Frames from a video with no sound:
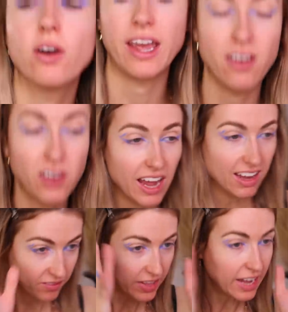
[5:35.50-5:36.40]
Okay,
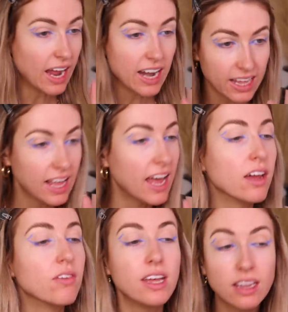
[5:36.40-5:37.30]
okay. I kind of get a
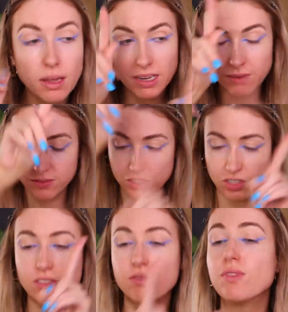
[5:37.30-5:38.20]
hang of it. Let me
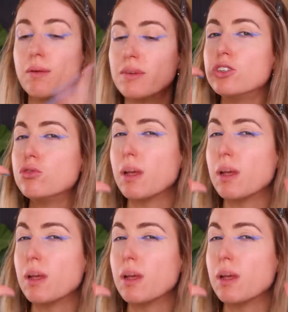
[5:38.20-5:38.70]
let me do